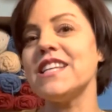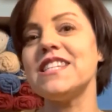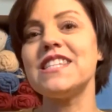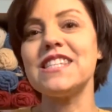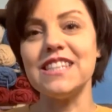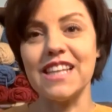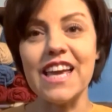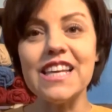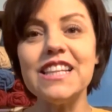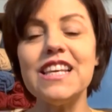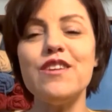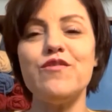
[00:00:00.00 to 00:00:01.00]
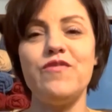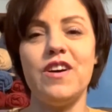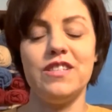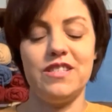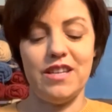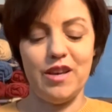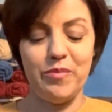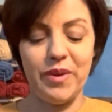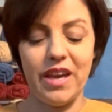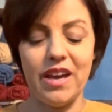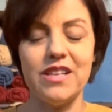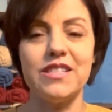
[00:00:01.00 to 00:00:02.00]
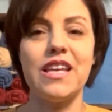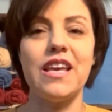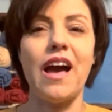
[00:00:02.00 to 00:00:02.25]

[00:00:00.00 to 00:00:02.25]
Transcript: slightly felted it because